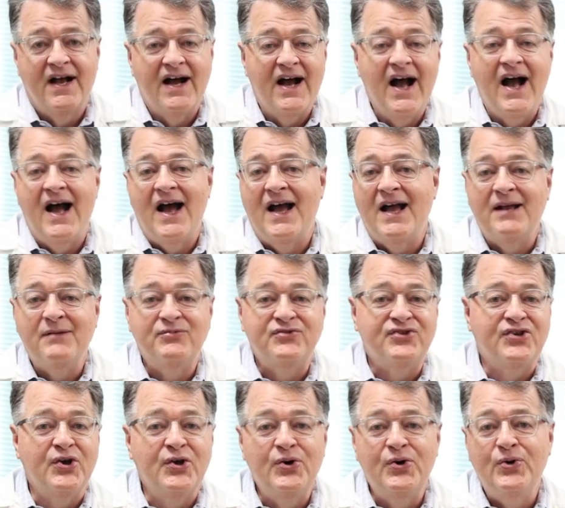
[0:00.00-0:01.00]
I'm
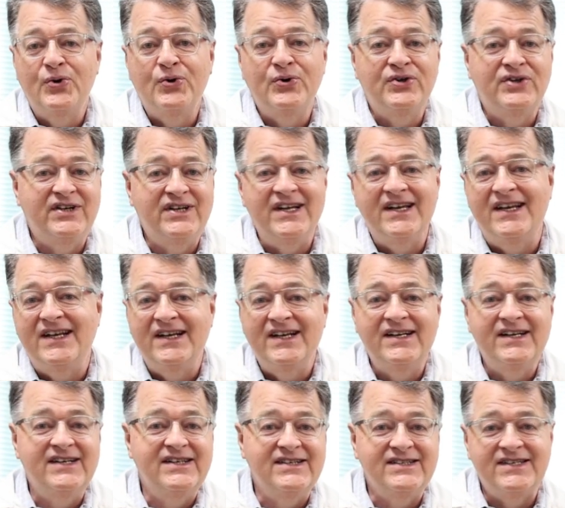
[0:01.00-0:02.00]
so
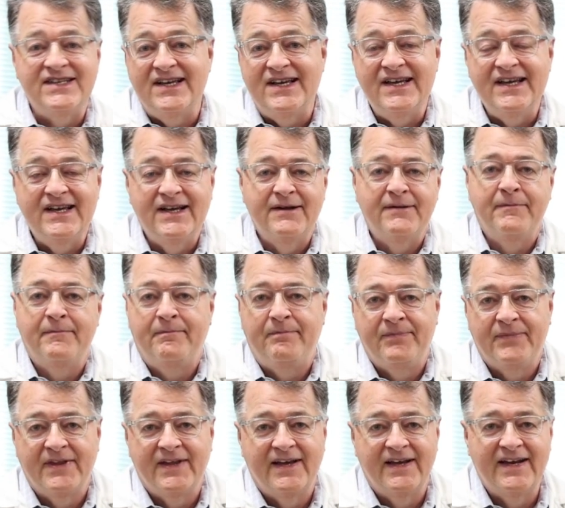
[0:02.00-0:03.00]
dizzy.
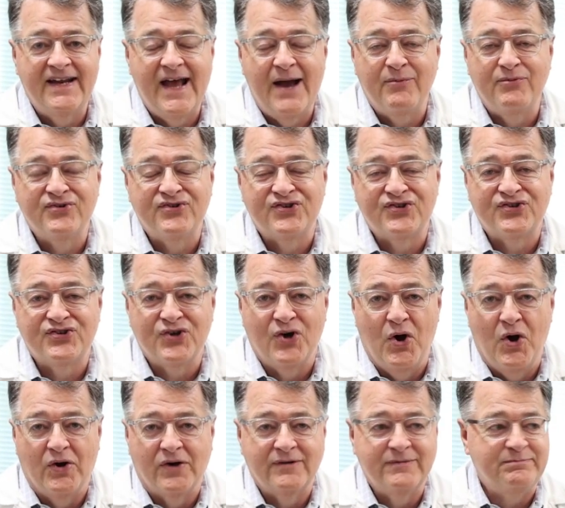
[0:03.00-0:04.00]
And that was the
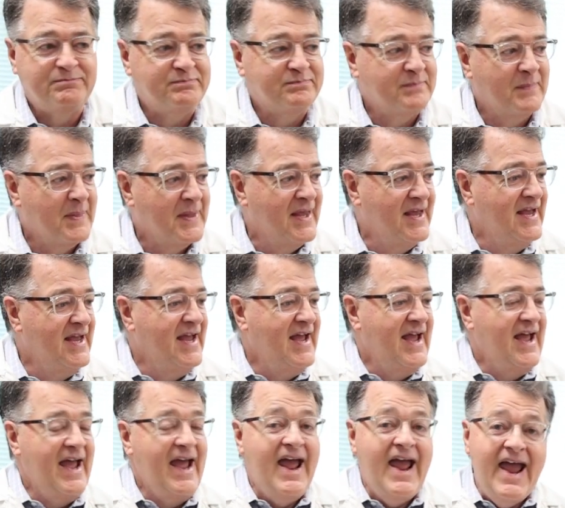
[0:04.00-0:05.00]
song.
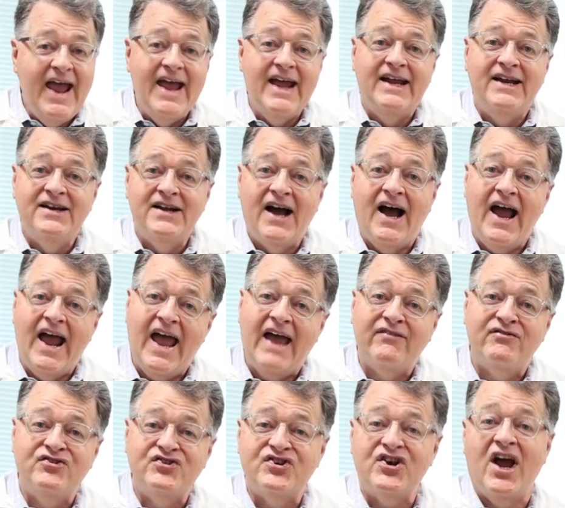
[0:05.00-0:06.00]
And I
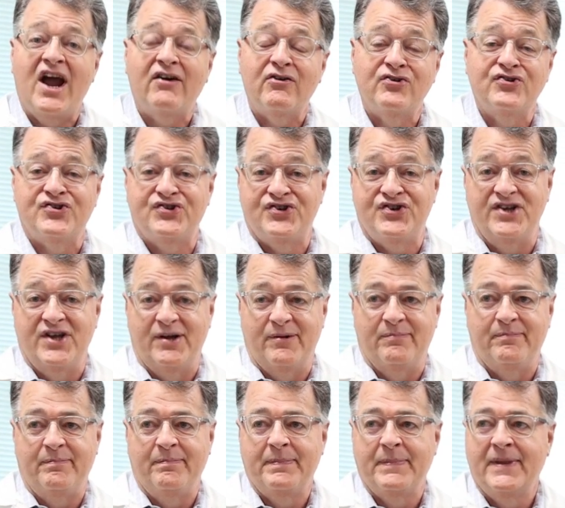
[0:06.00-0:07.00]
have a
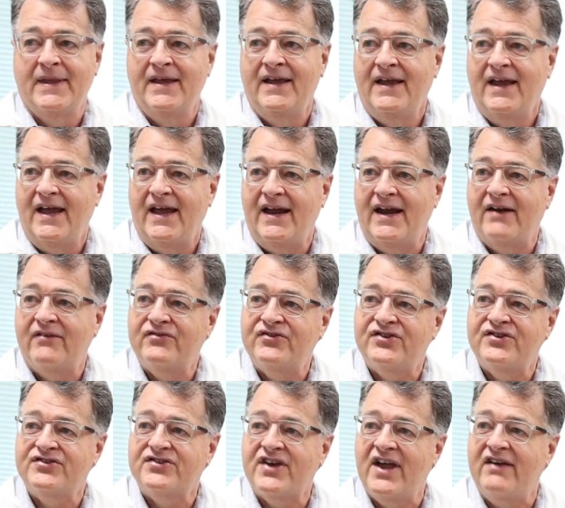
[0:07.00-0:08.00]
gyrostim. And ever
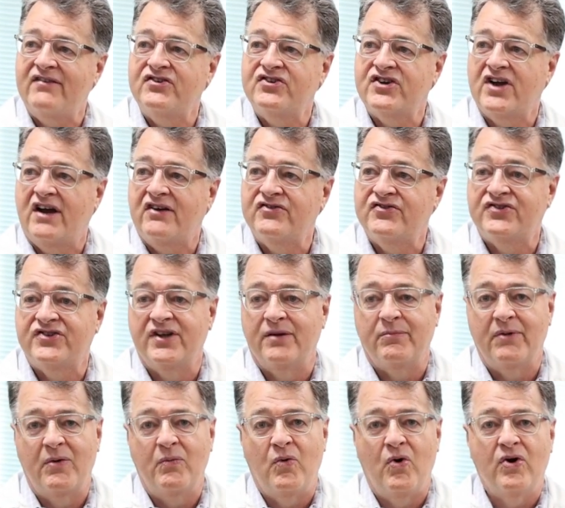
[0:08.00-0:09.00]
since I have a gyrostim,
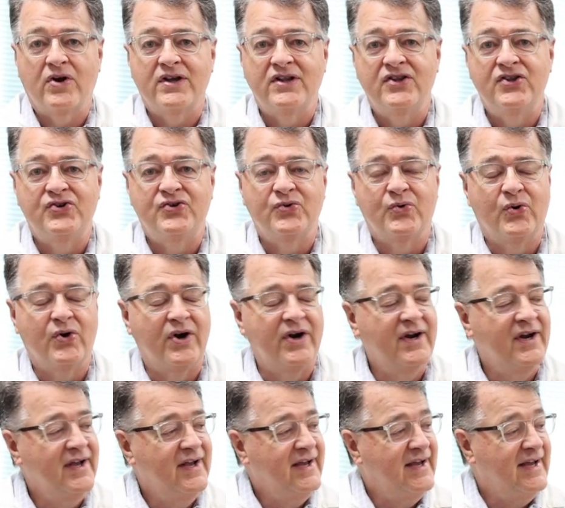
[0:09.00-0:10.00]
I walk in the
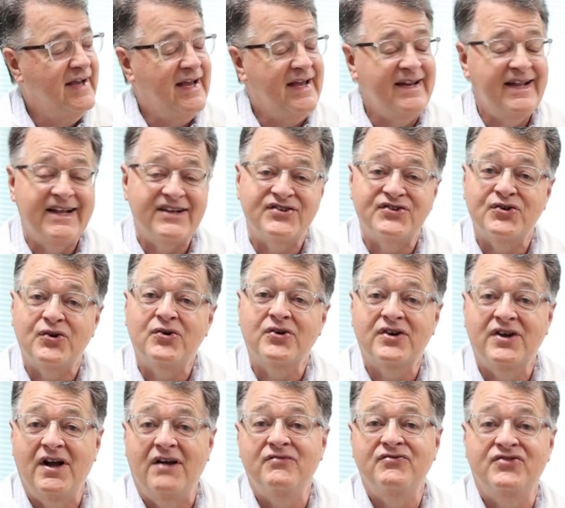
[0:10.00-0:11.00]
door and that
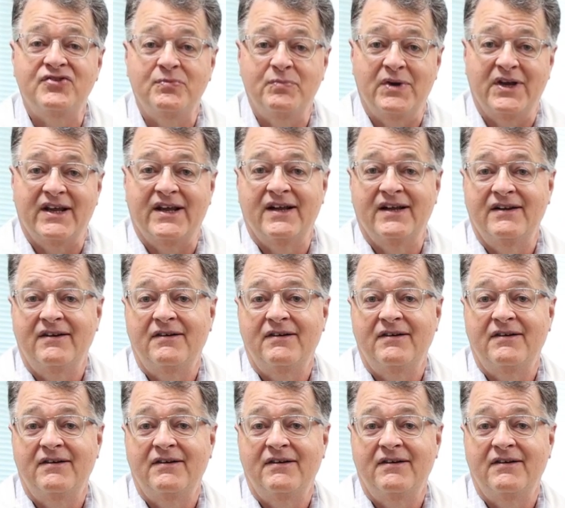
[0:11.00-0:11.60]
song comes to me